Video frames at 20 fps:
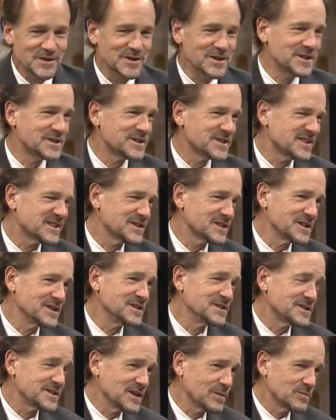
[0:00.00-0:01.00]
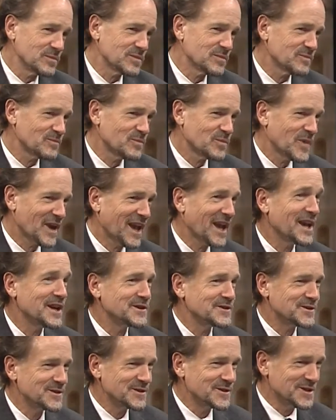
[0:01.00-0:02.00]
it's in some
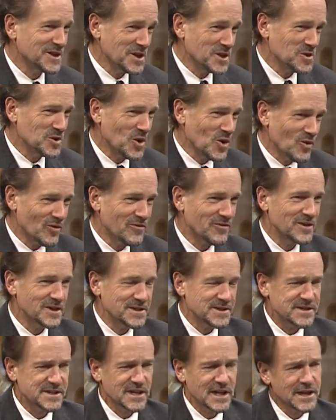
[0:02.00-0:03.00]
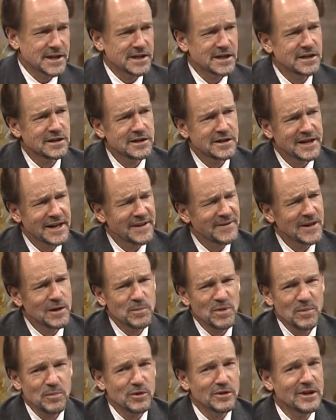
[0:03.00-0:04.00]
cases a no fun state. And, and I think
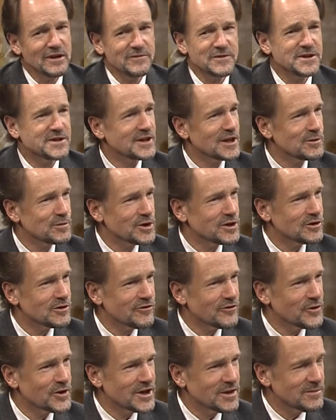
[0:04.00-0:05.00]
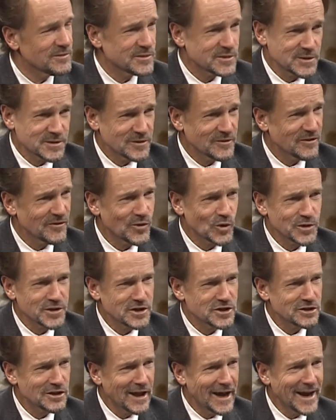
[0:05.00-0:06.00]
people love to celebrate their freedoms, the 4th
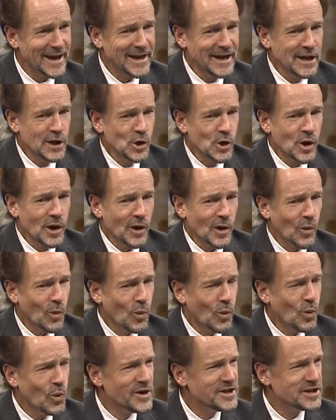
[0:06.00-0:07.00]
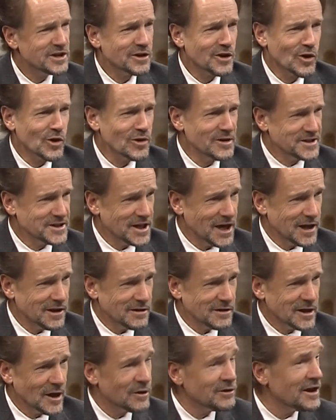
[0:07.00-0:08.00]
of July we should encourage
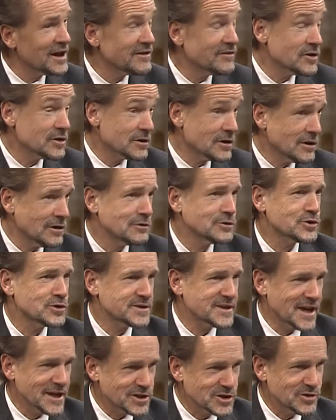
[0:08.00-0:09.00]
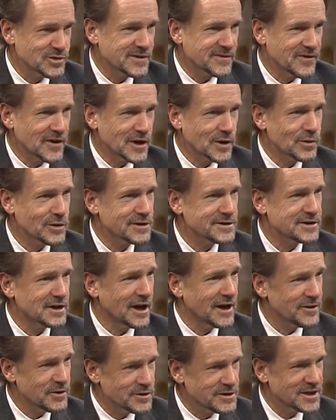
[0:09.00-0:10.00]
that. Now, a lot of other cultures actually use fireworks
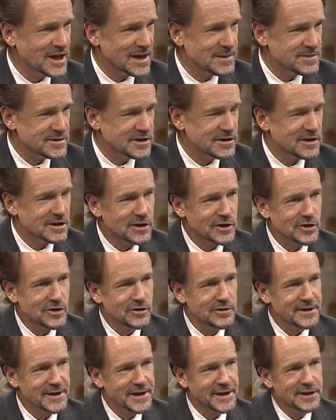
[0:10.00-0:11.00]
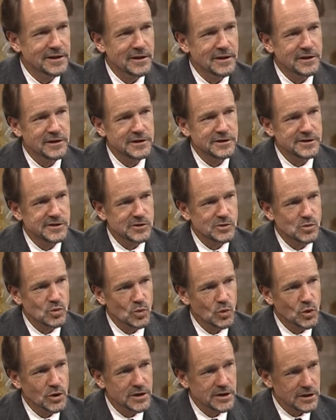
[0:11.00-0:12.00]
other times of the year, and this
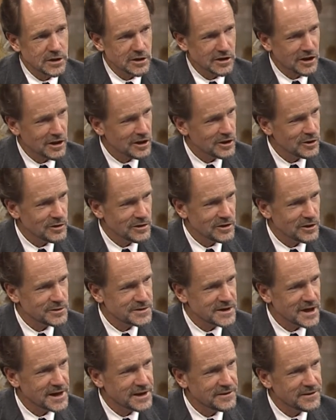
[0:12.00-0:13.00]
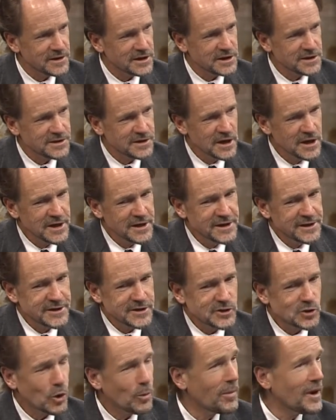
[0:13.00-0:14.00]
wouldn't include those kind of things.
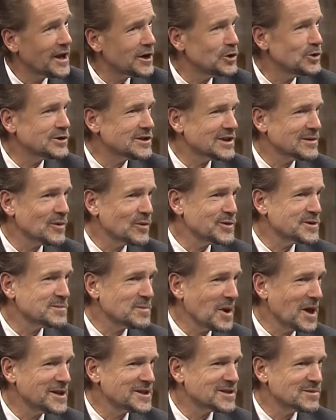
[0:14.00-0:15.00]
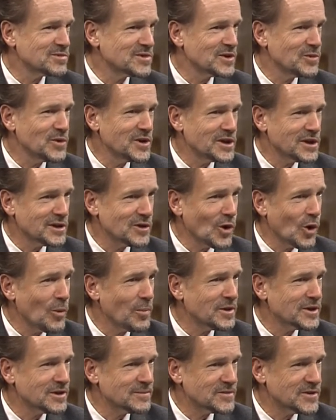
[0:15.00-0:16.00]
So, by using them responsibly, we can
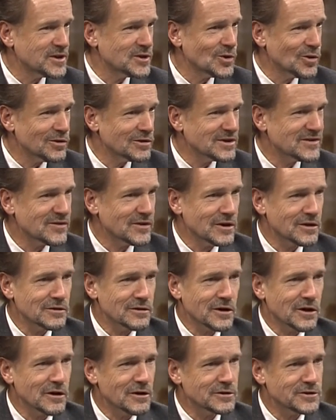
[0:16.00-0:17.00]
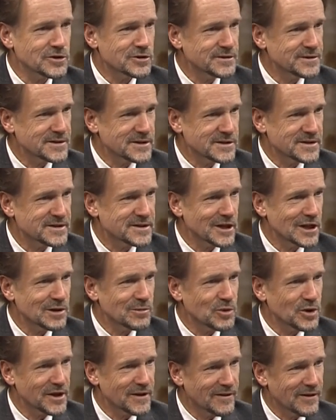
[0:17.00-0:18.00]
open up the doors for other cultures to
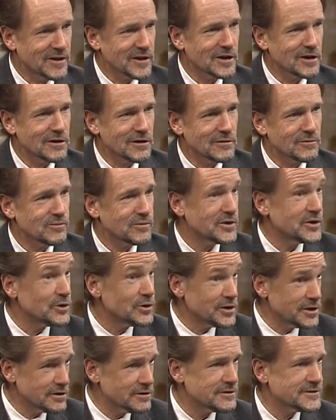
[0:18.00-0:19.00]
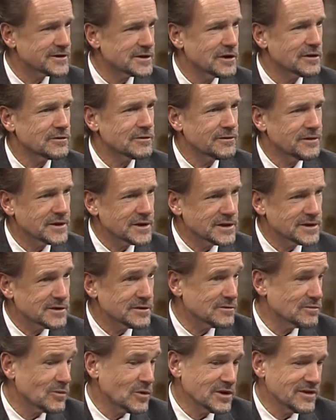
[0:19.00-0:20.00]
celebrate their New Year's and other
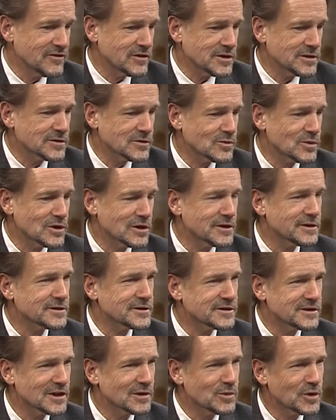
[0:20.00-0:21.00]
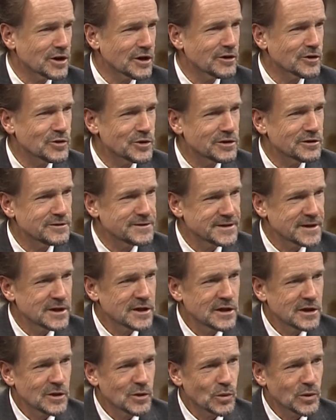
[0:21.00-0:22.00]
things. Well, even us, we like to celebrate our New Year's
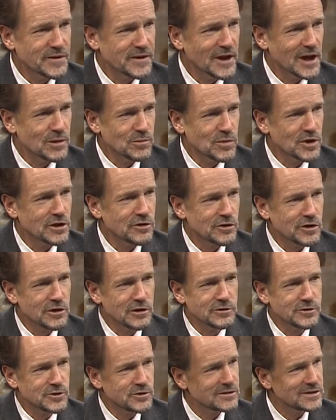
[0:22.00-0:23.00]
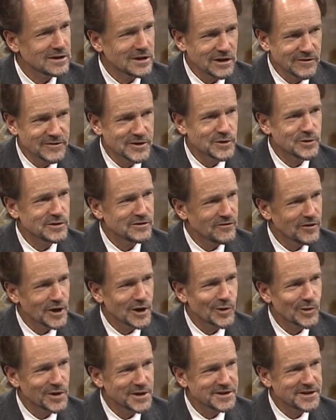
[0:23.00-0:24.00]
with that, but other cultures love to use
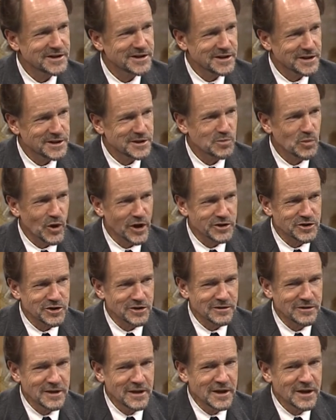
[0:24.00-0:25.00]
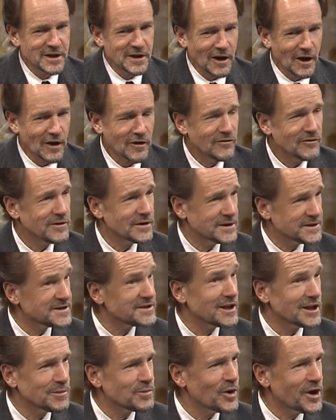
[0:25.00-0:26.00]
fireworks as an expression of a
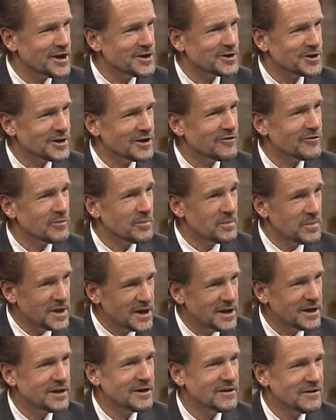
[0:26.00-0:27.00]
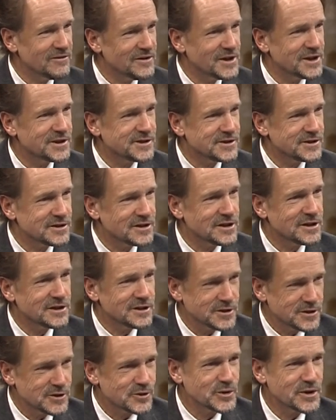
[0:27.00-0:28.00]
celebration of big events in
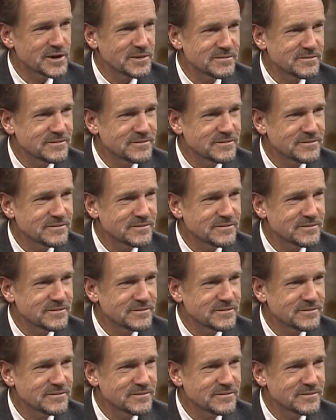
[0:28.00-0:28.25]
history